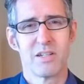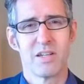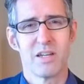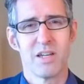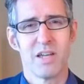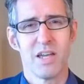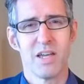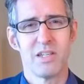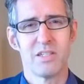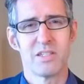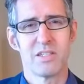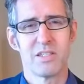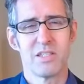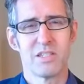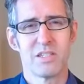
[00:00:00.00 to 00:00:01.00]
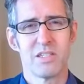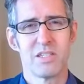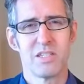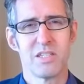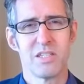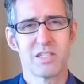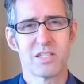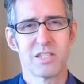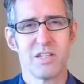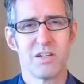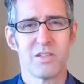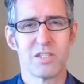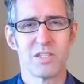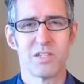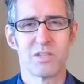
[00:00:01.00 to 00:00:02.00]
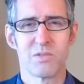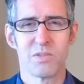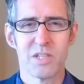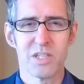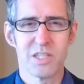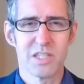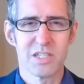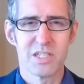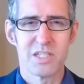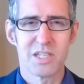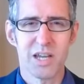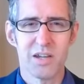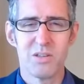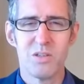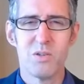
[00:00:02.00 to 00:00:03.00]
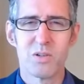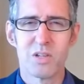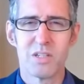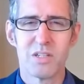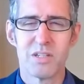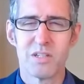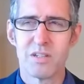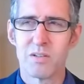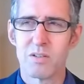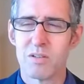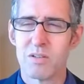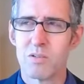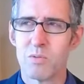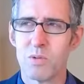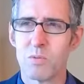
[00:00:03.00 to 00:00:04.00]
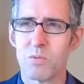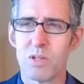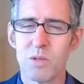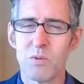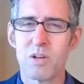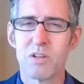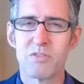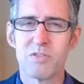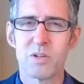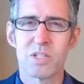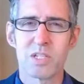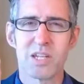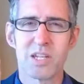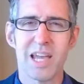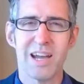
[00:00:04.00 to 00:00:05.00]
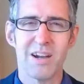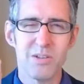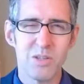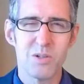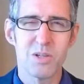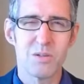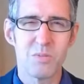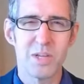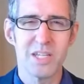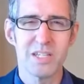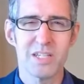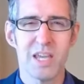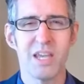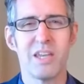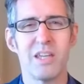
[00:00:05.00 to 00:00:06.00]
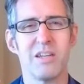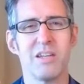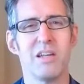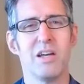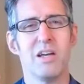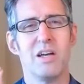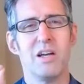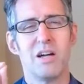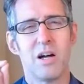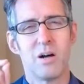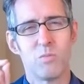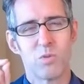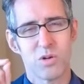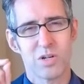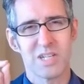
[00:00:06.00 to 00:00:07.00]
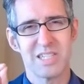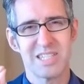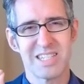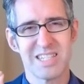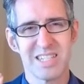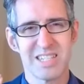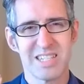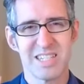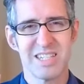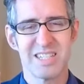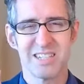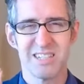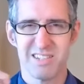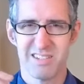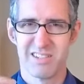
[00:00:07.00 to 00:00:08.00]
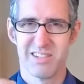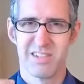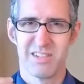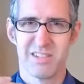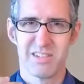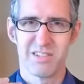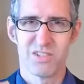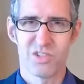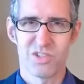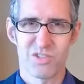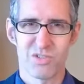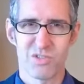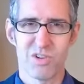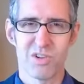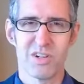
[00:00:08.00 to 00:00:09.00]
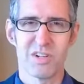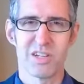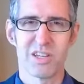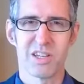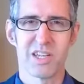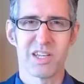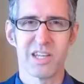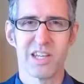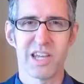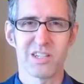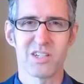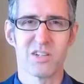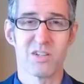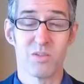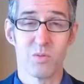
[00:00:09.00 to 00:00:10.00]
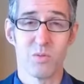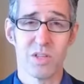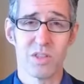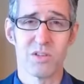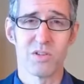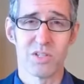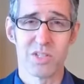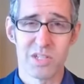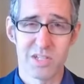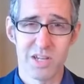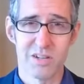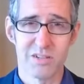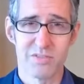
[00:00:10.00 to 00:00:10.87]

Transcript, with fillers: And th this is, you know, this is really, this is how you can, we really want to focus on how you can maintain a more consistent, strong connection with yourself